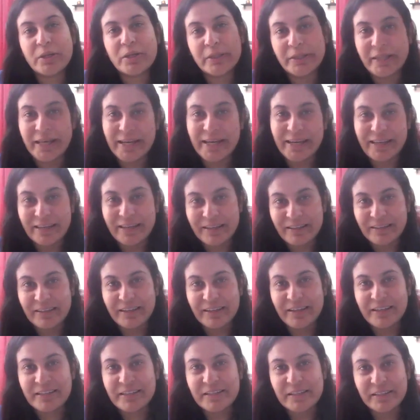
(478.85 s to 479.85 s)
there,
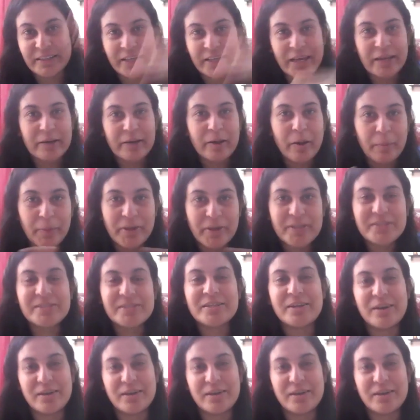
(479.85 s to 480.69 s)
they're amongst